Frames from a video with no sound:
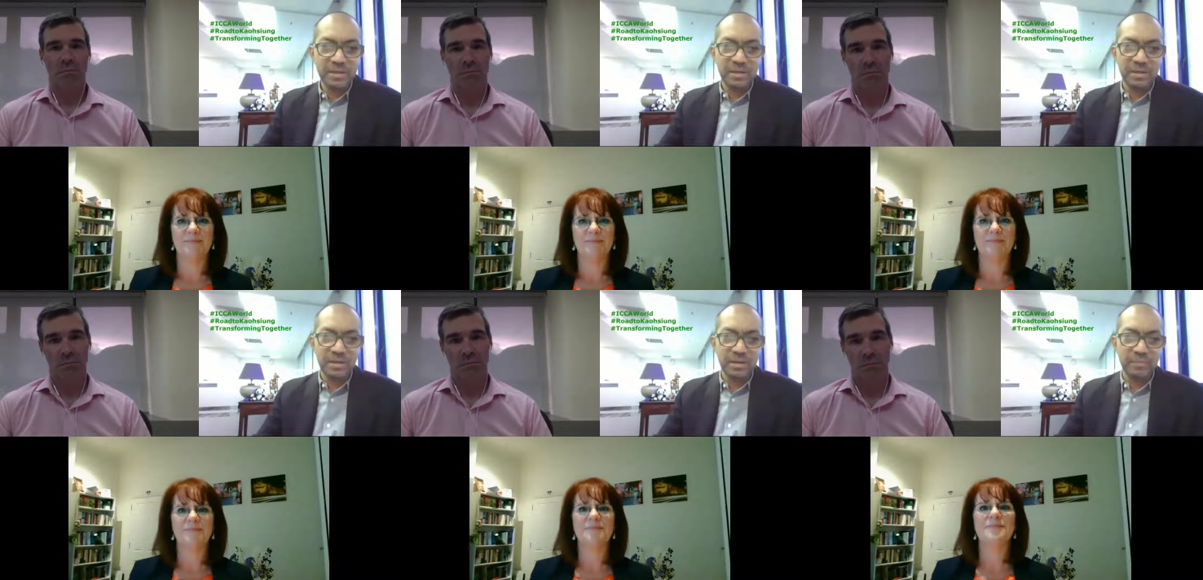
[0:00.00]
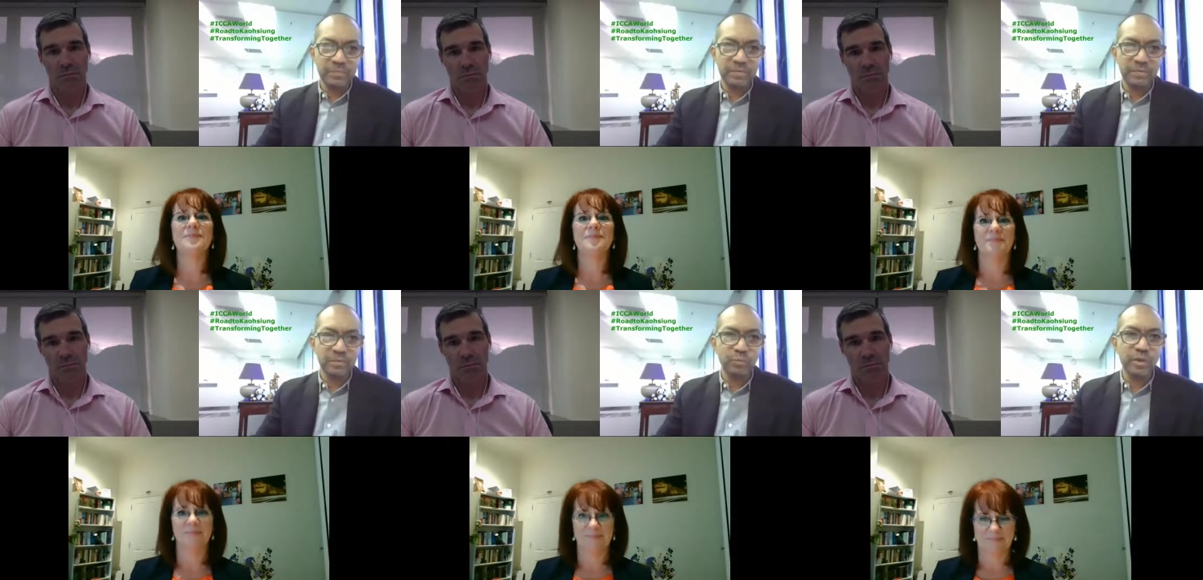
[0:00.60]

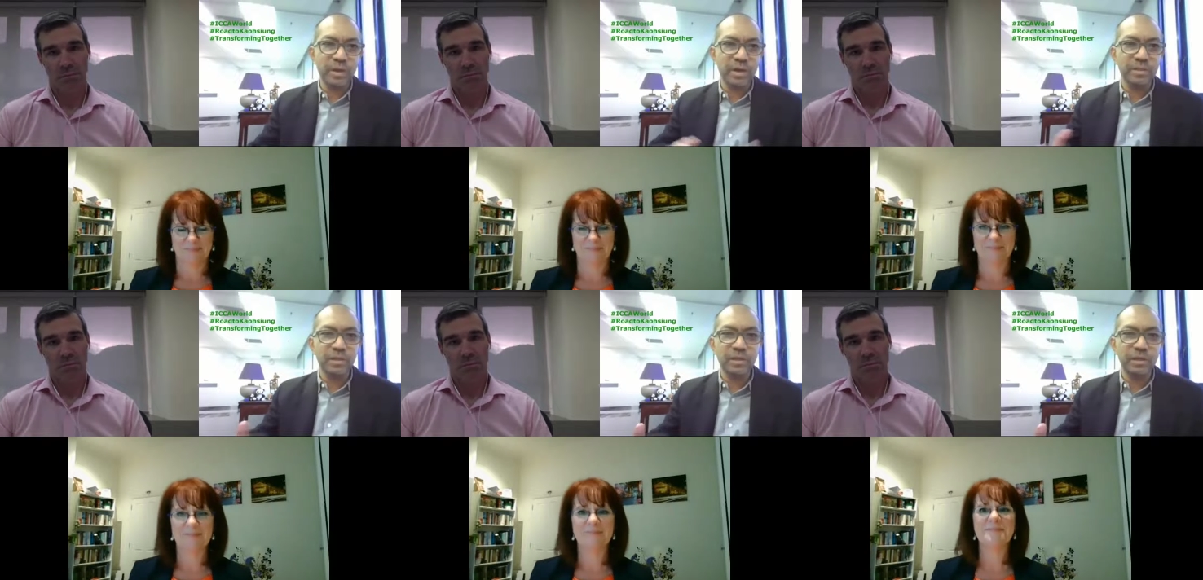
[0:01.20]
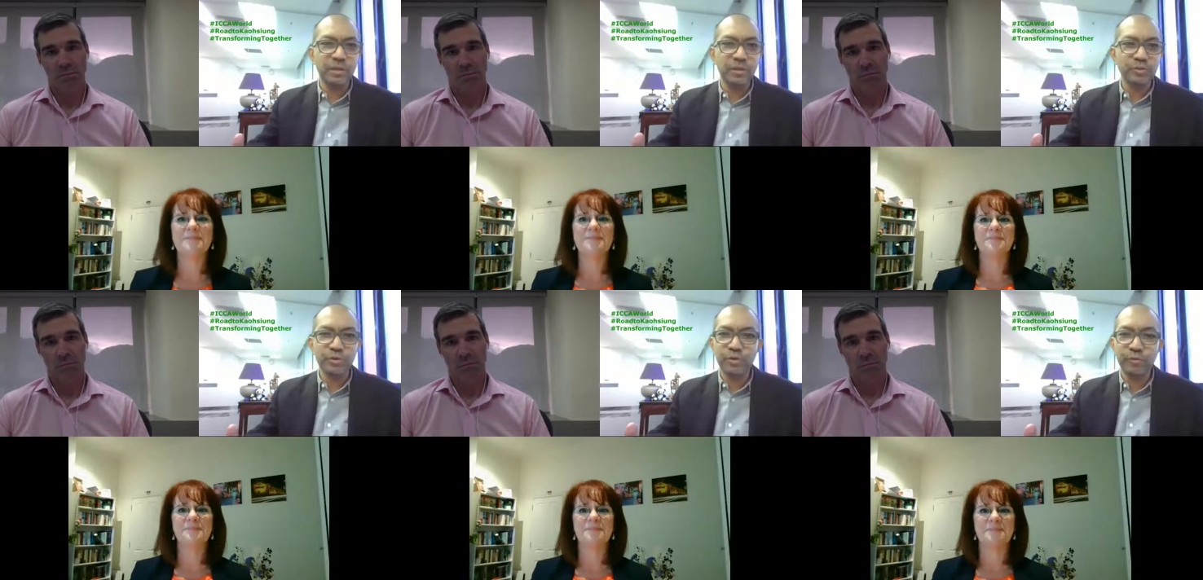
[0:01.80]
Speaker 1: um, we are the
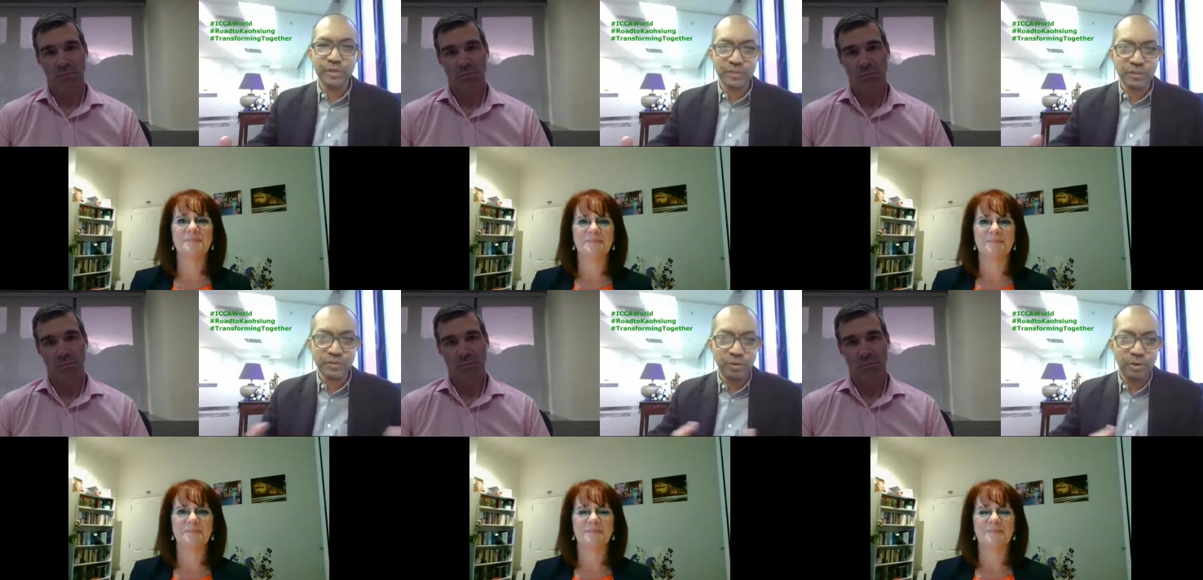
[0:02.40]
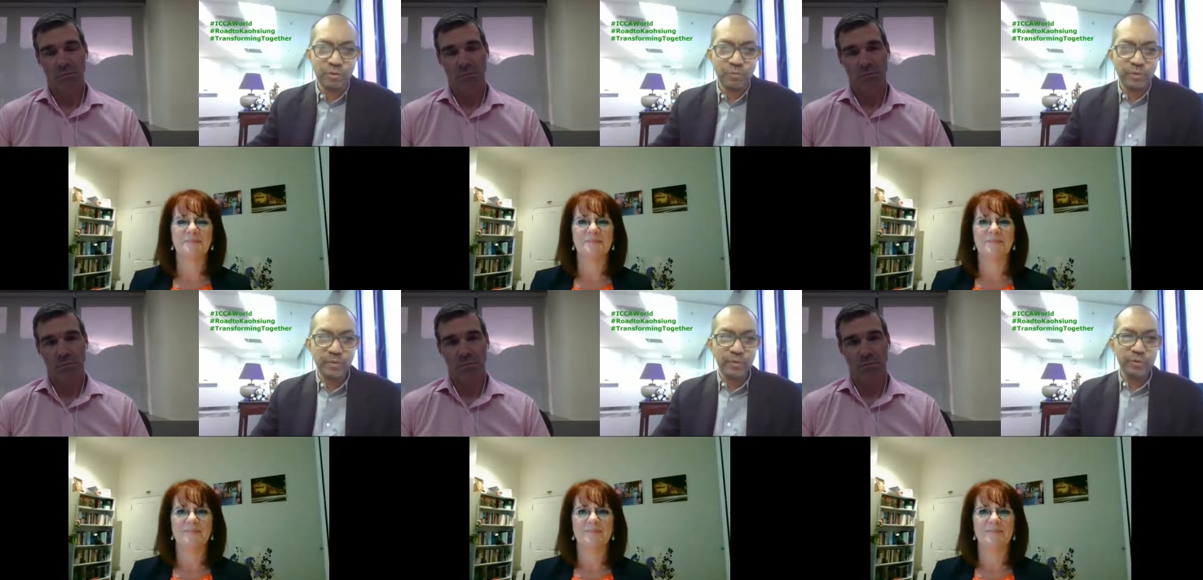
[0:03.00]
three faces of
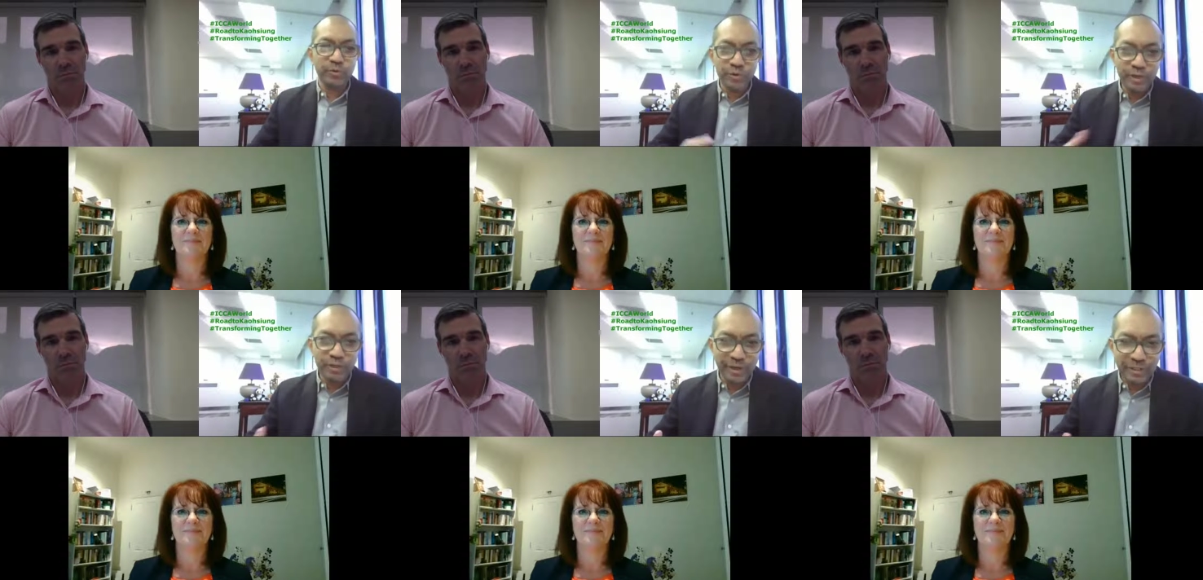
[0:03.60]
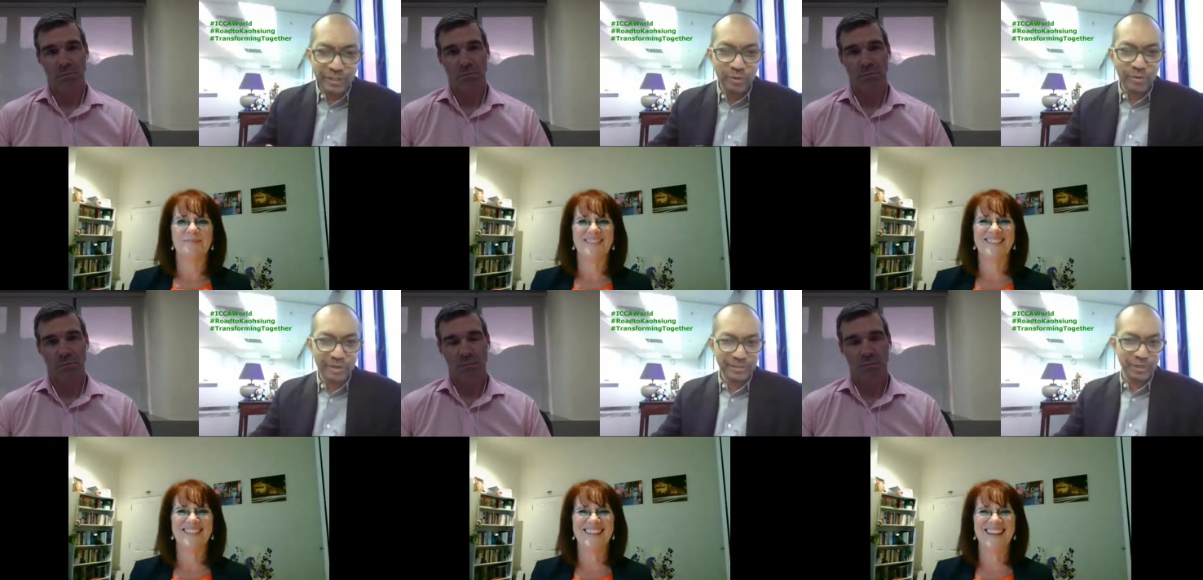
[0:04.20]
three international
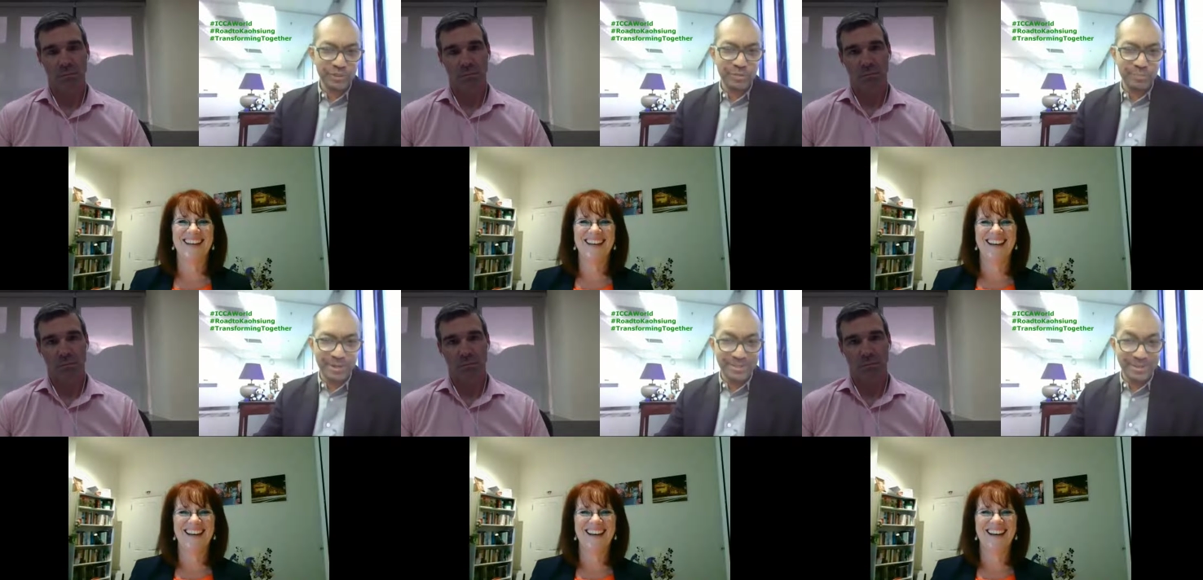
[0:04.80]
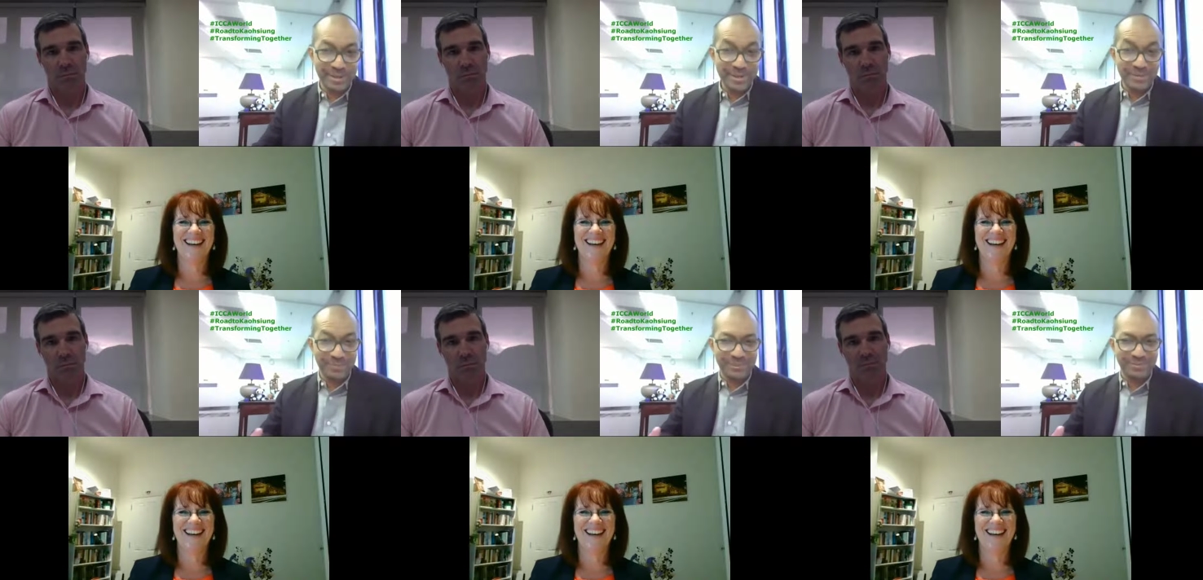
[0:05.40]
organizations based in Asia
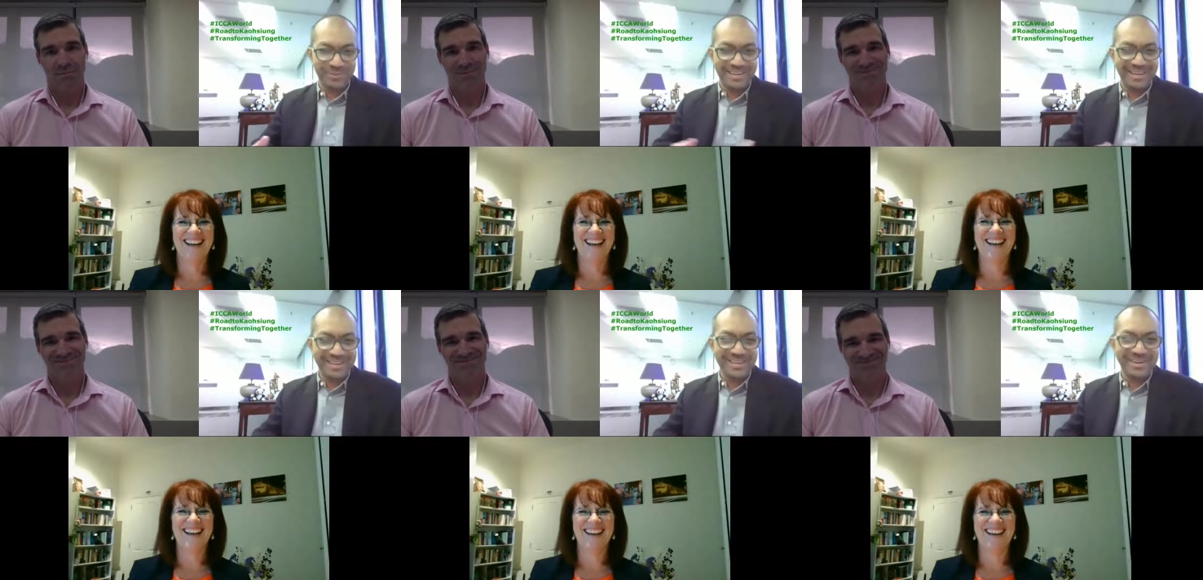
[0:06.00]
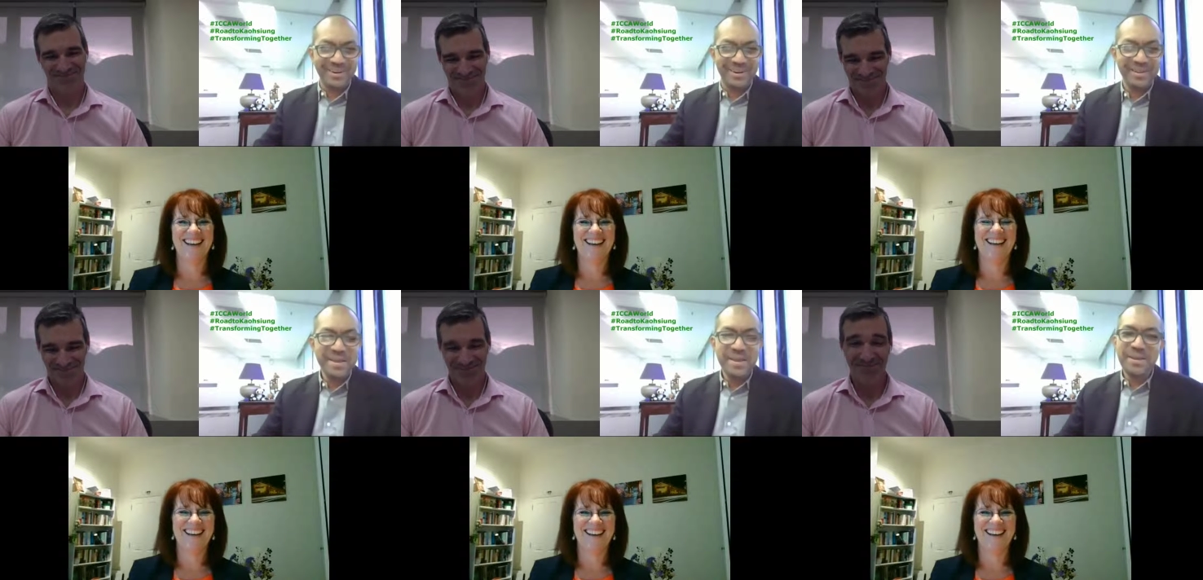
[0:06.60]
Pacific, like it or not. You